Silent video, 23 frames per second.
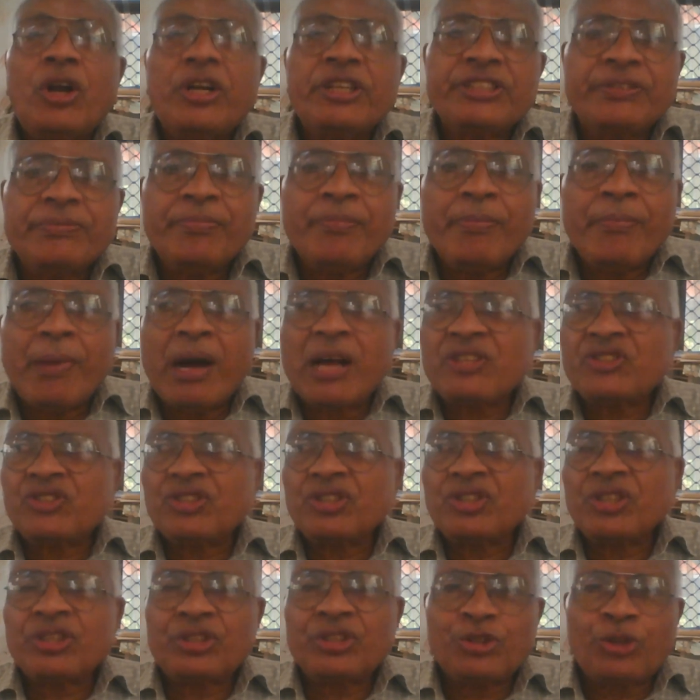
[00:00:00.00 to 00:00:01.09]
is
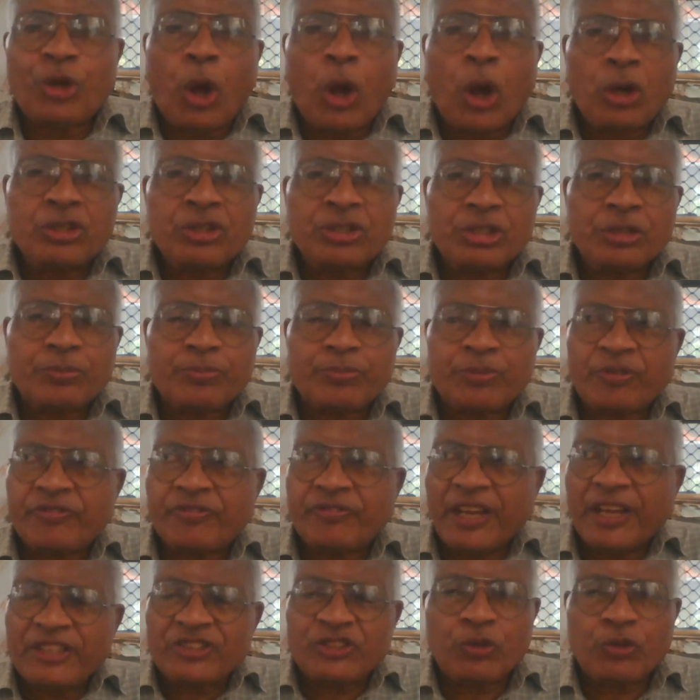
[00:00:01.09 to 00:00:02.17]
master, doctor,
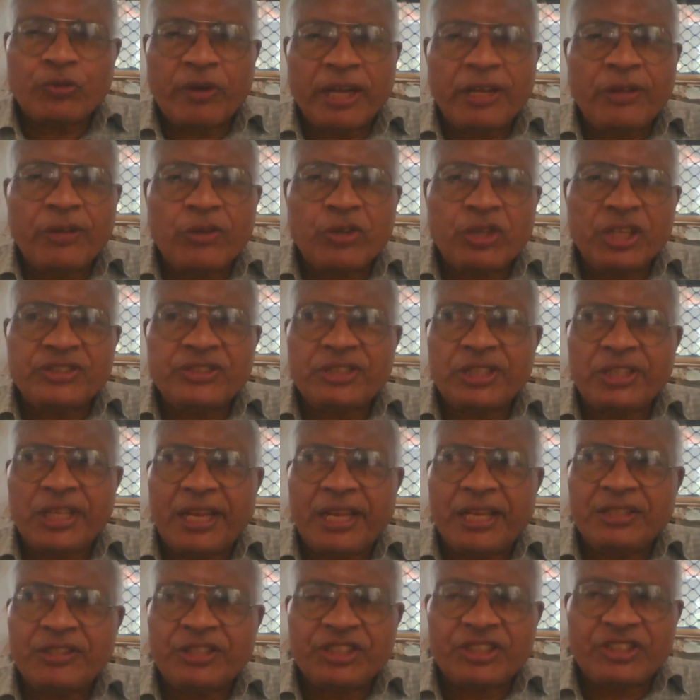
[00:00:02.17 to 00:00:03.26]
professor, what you can
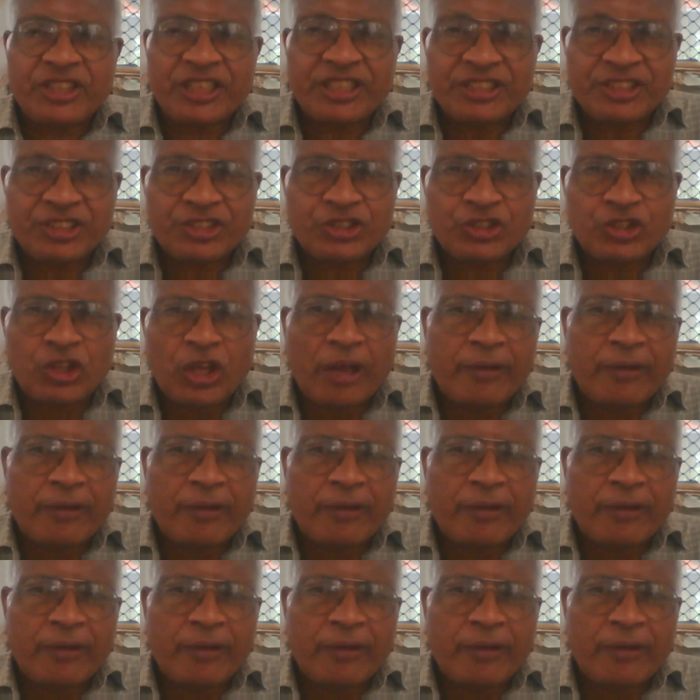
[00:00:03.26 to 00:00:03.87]
say. This is